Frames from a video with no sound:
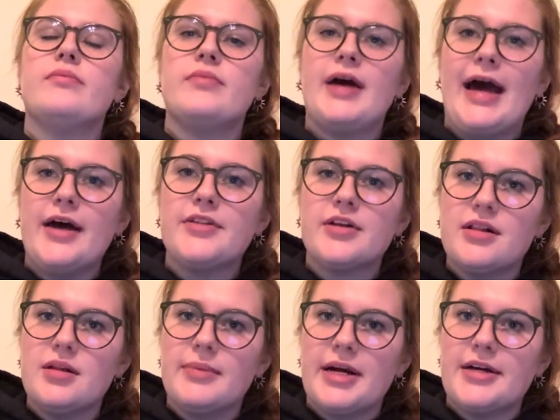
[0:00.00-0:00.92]
at the
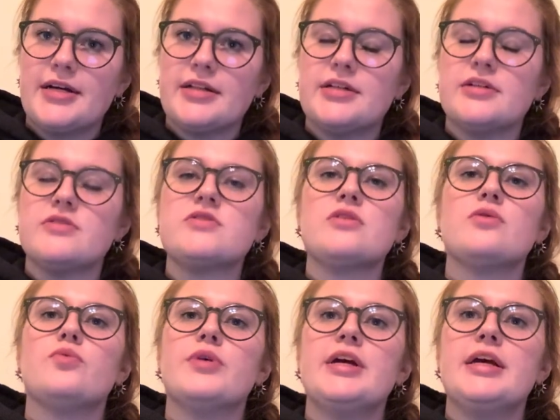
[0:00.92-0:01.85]
glomerulus,
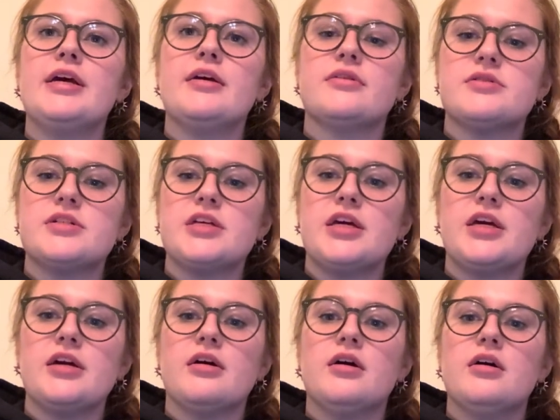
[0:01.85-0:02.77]
we
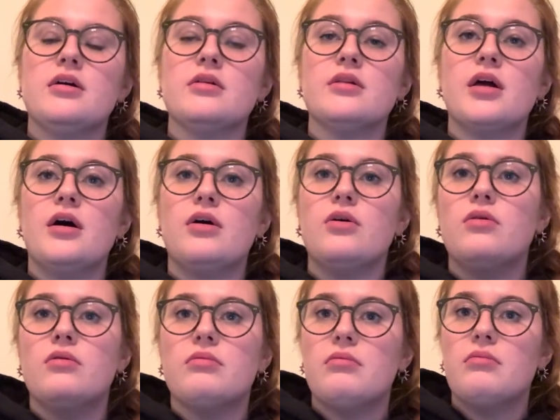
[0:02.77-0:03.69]
see
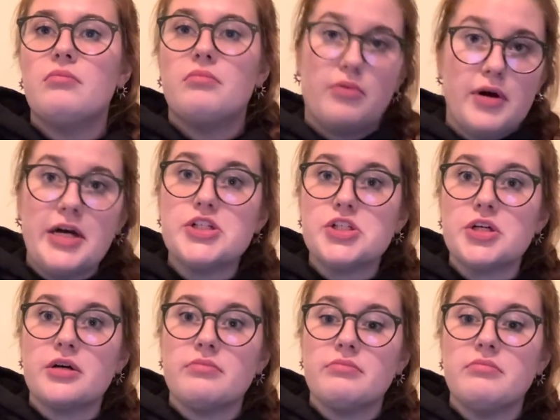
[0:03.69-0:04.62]
low
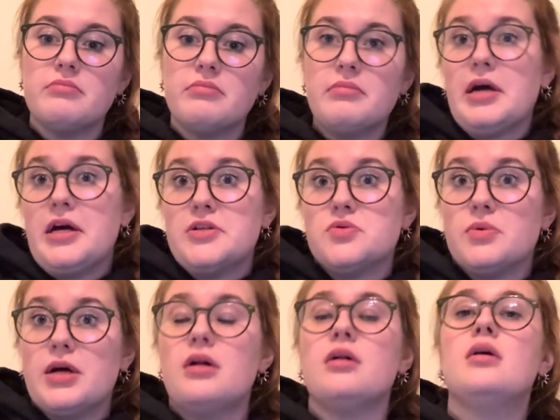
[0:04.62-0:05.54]
pressure as
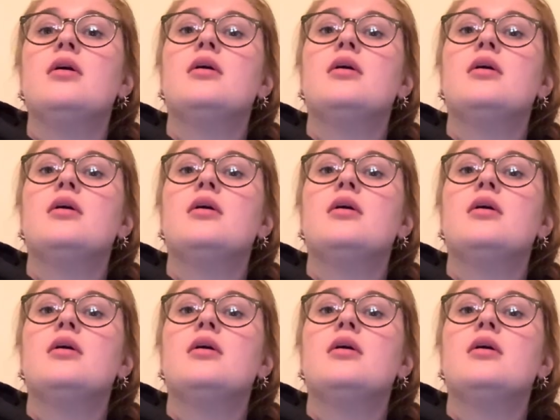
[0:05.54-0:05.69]
well.